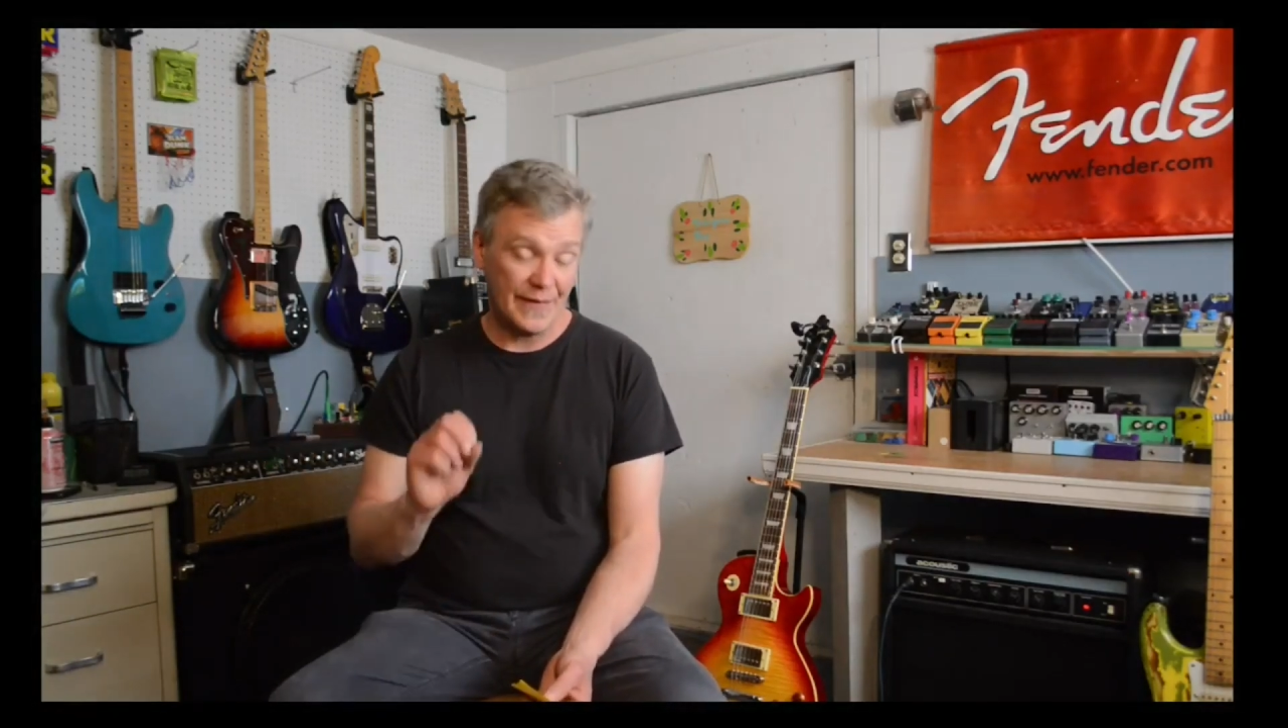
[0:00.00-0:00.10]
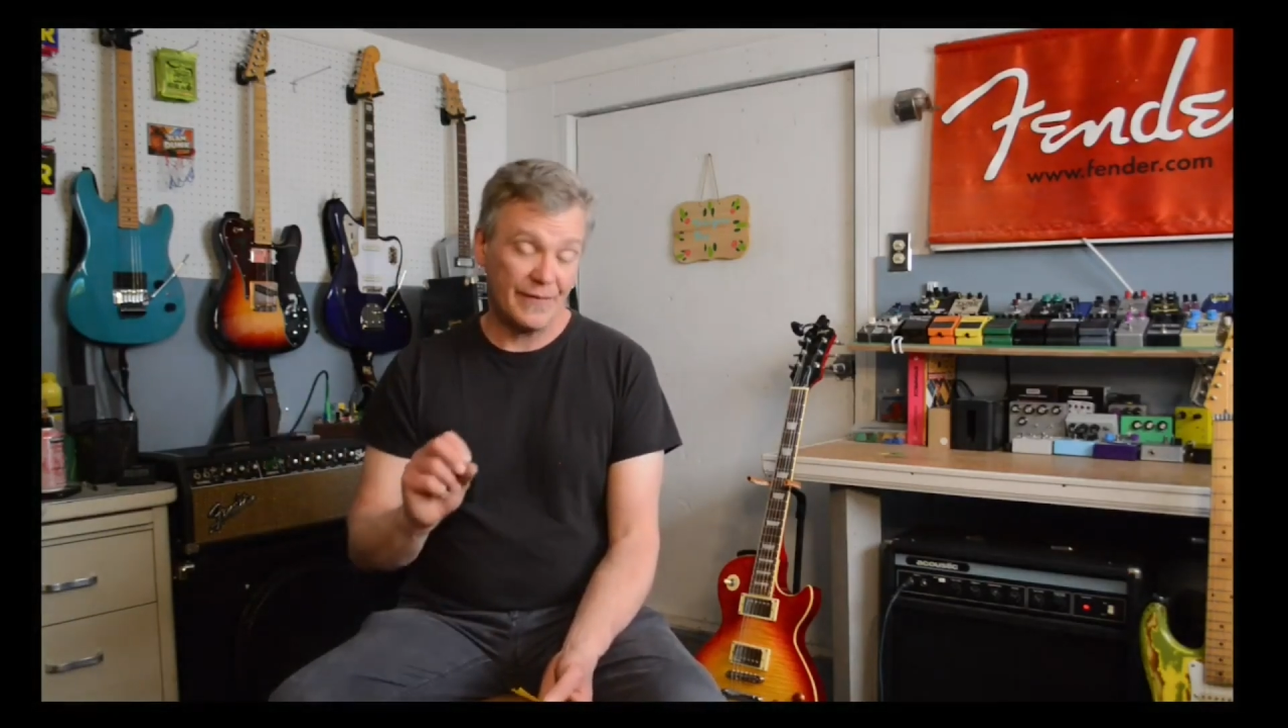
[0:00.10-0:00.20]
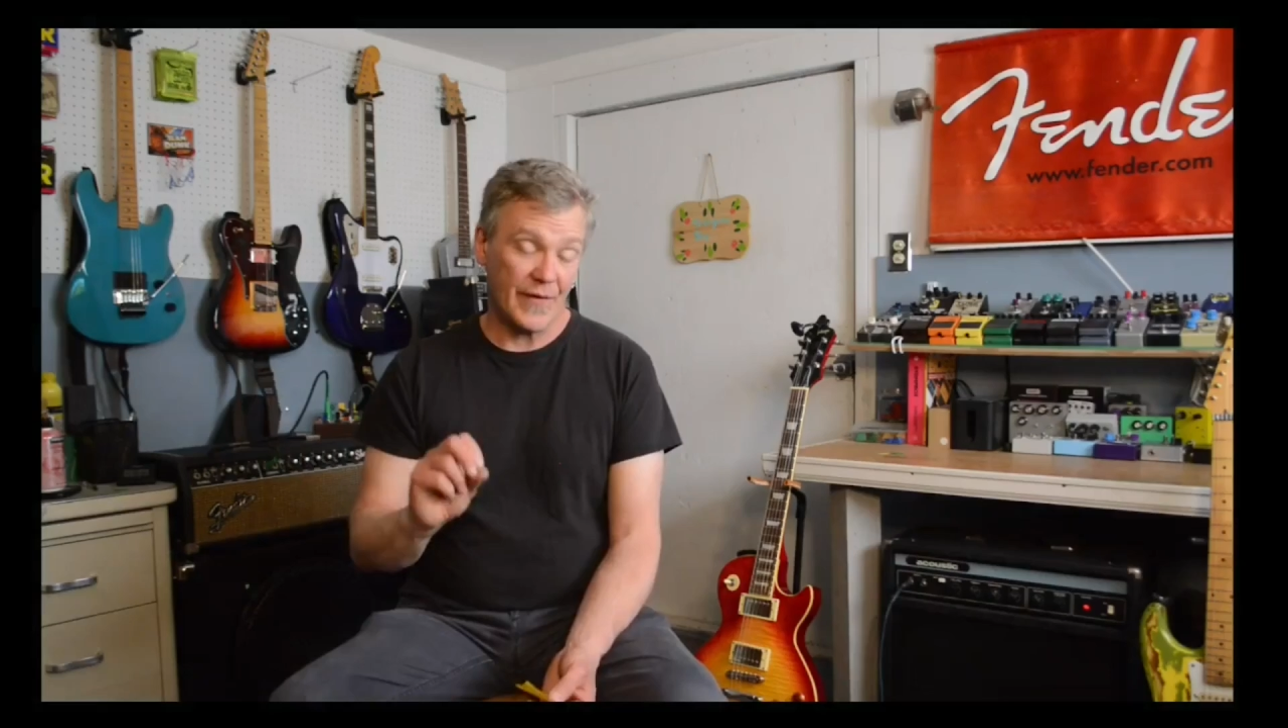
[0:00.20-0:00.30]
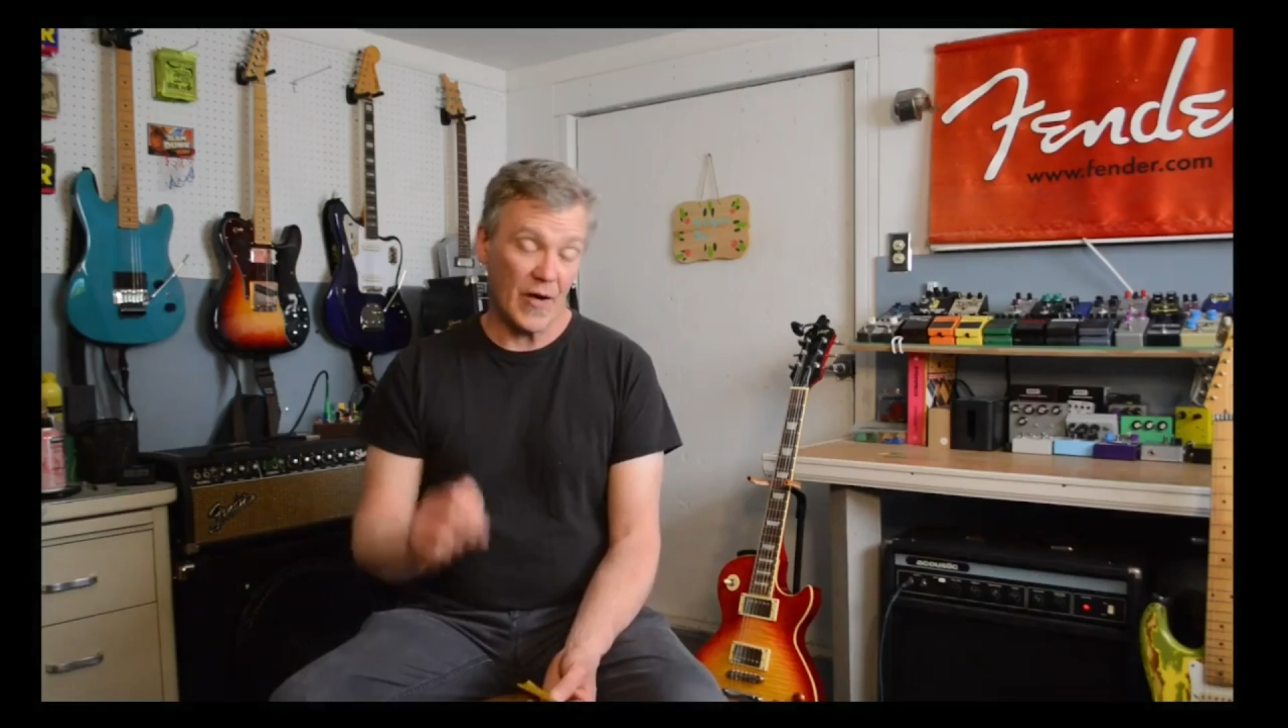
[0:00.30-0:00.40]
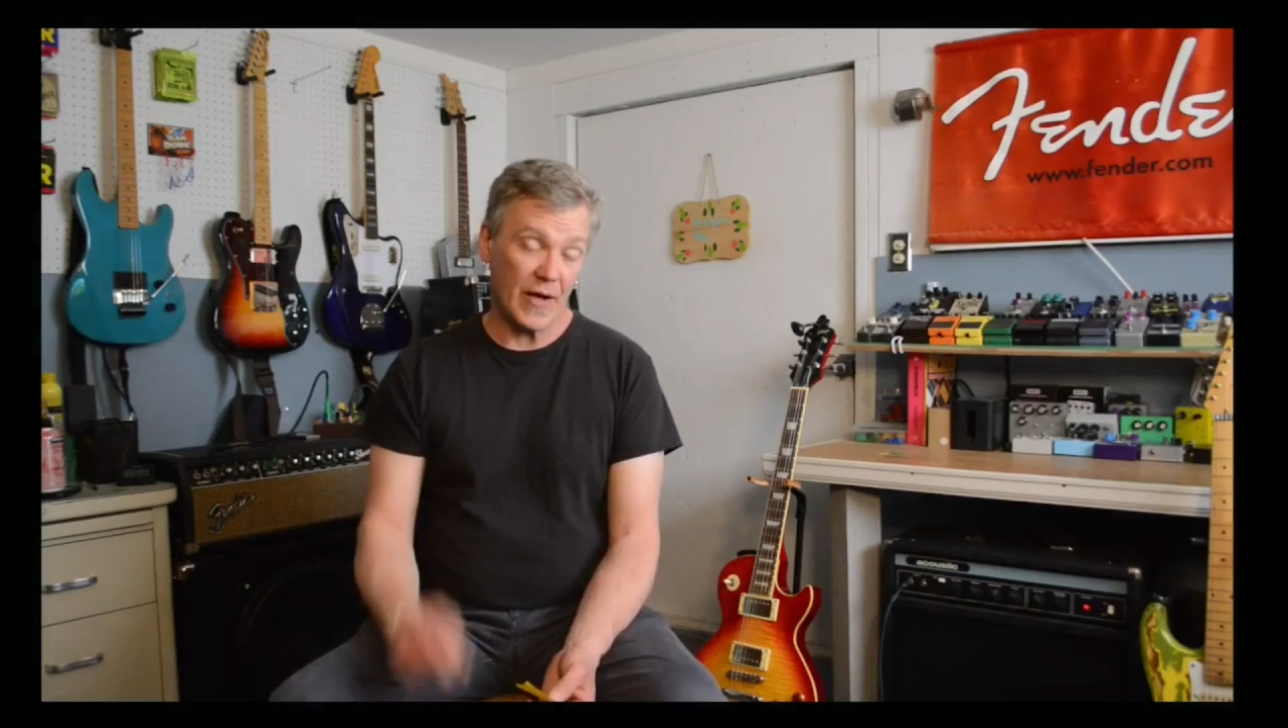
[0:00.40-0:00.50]

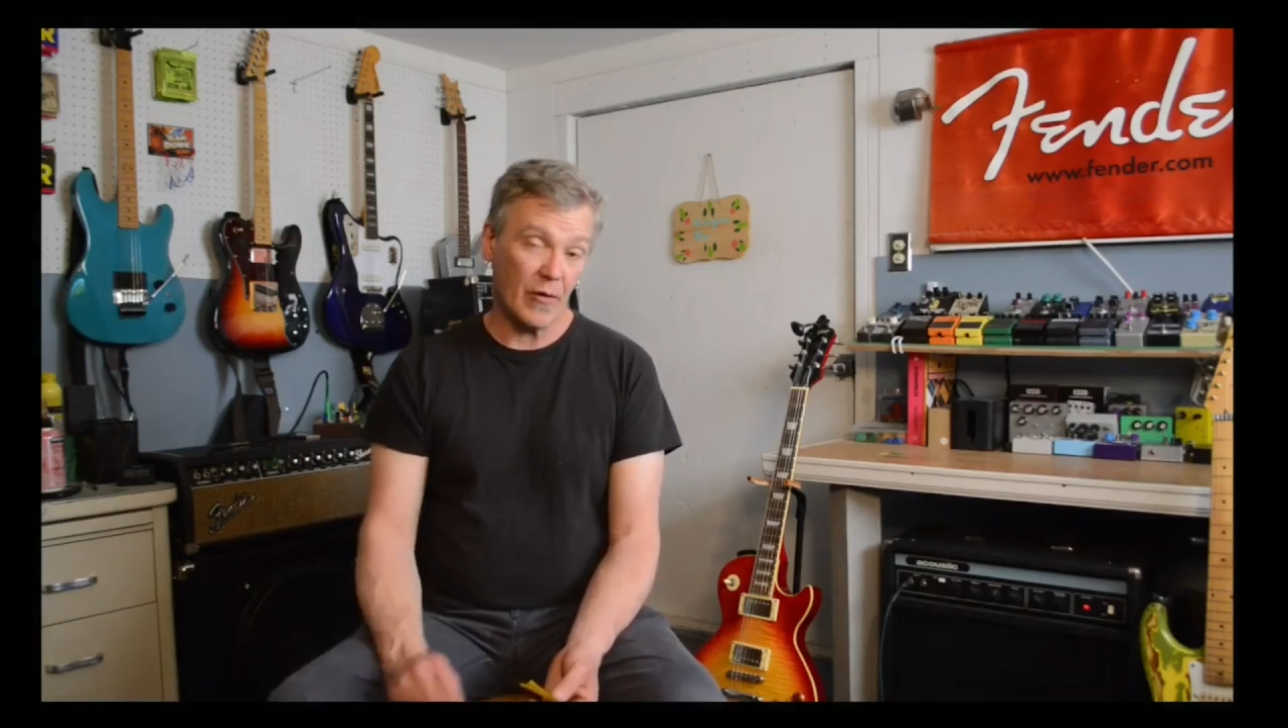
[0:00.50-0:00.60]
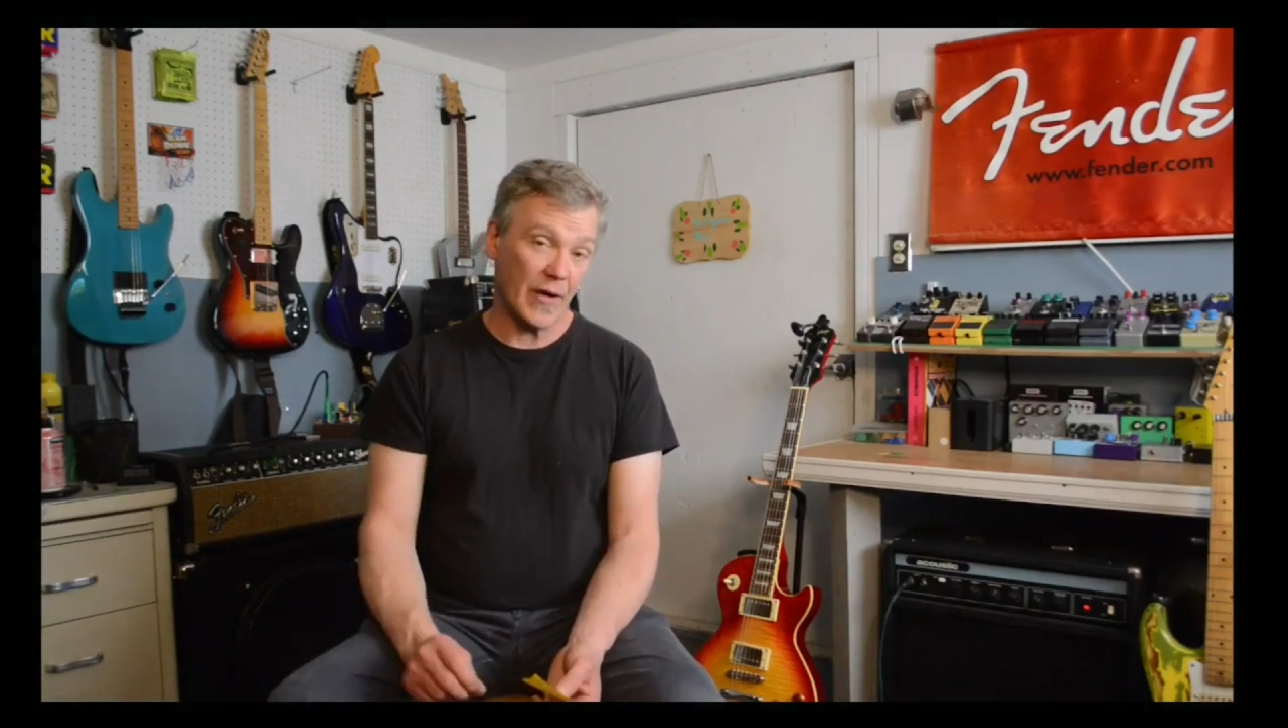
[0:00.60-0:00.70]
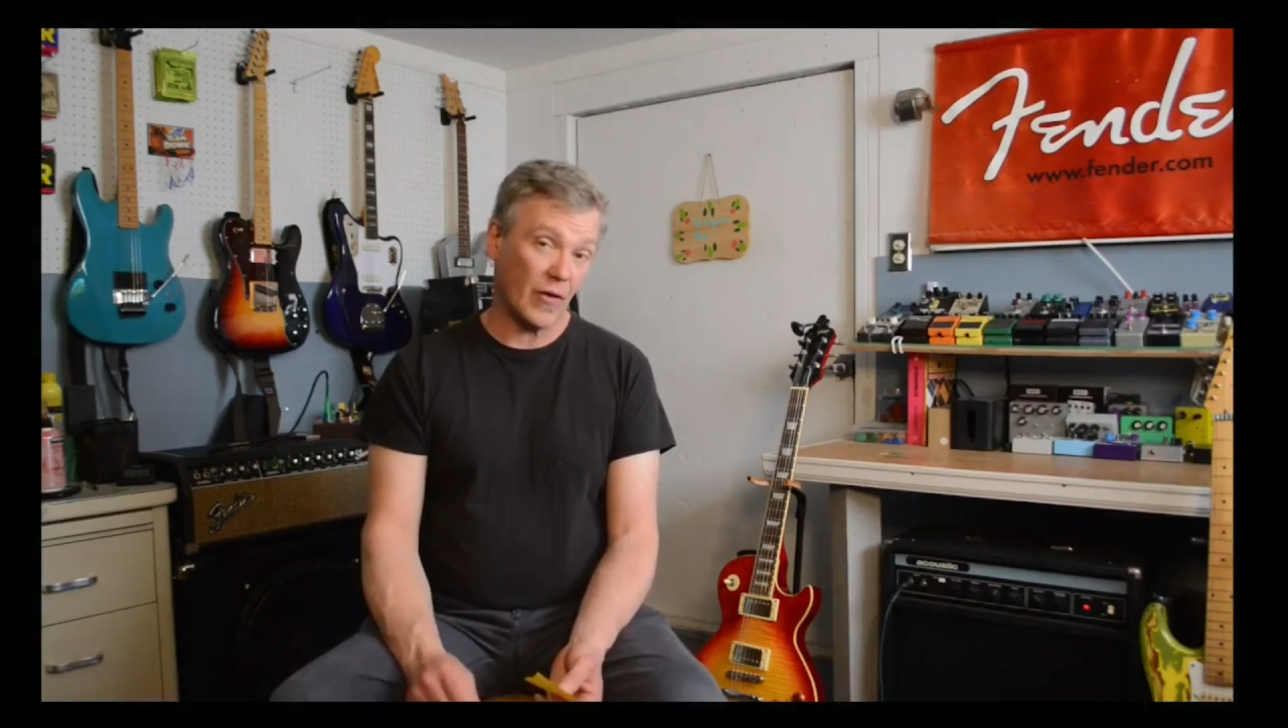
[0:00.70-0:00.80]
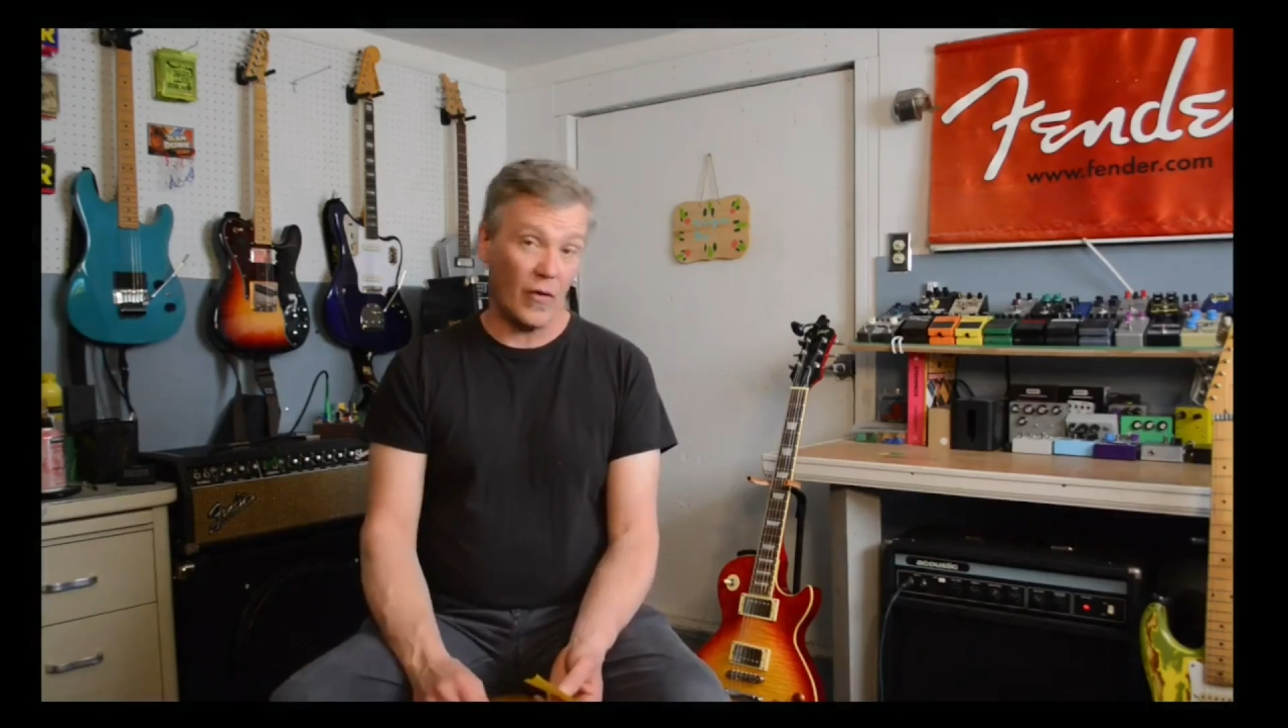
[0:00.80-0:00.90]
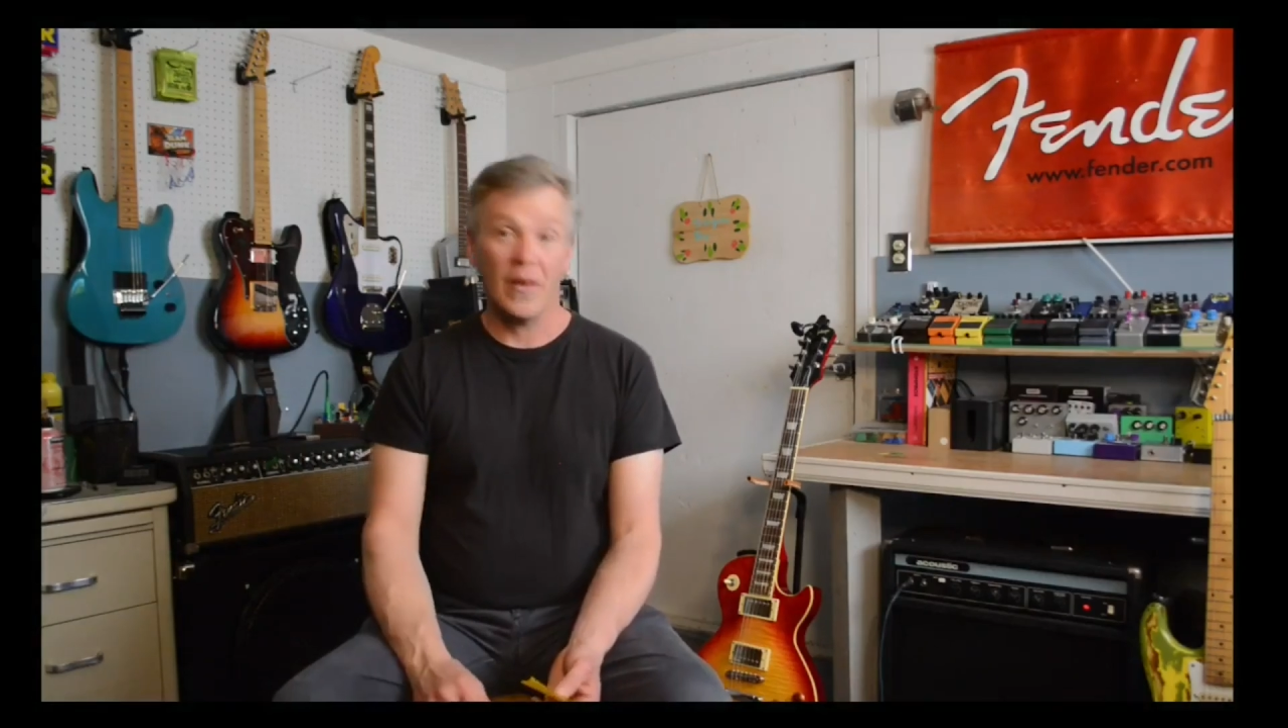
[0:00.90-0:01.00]
Very
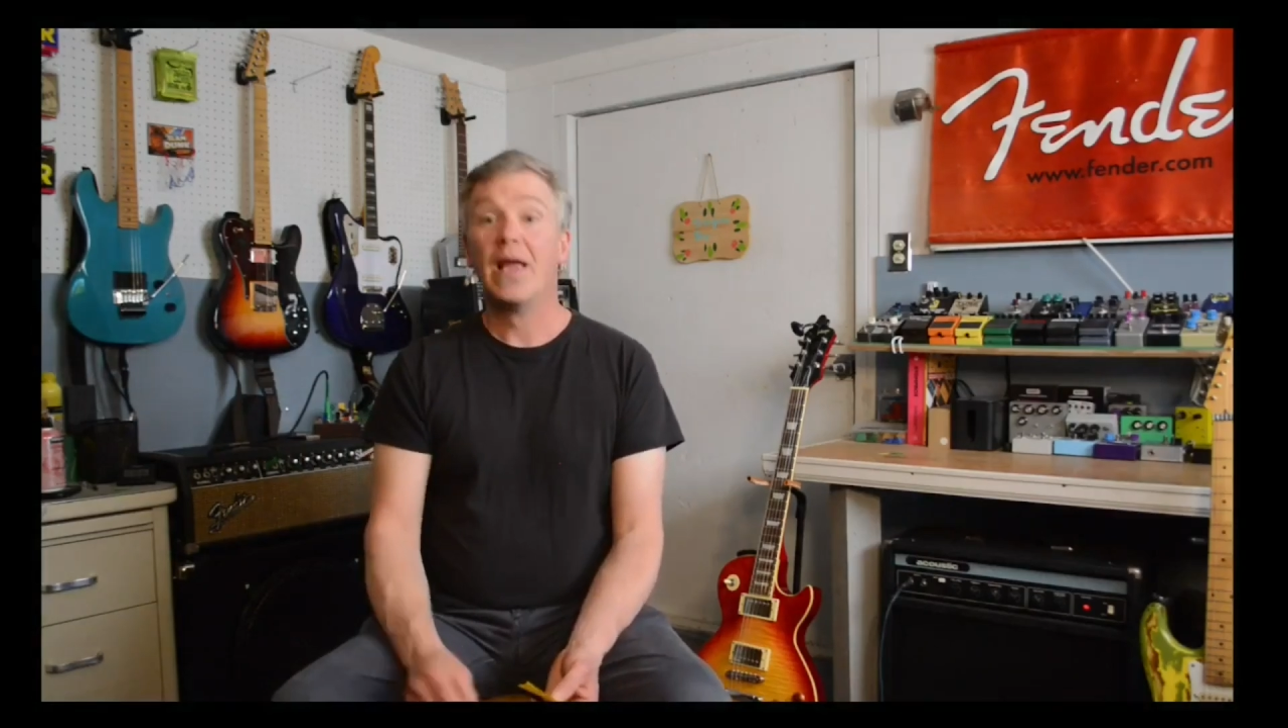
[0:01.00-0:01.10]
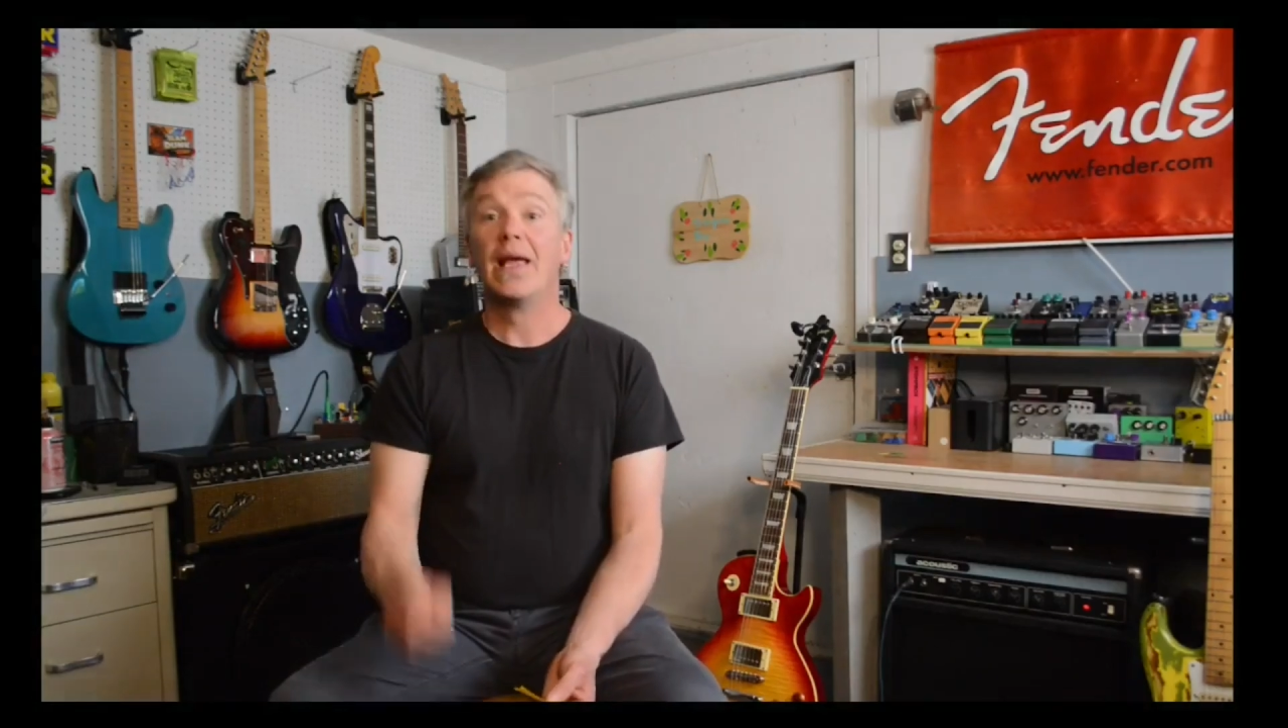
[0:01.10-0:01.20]
critical.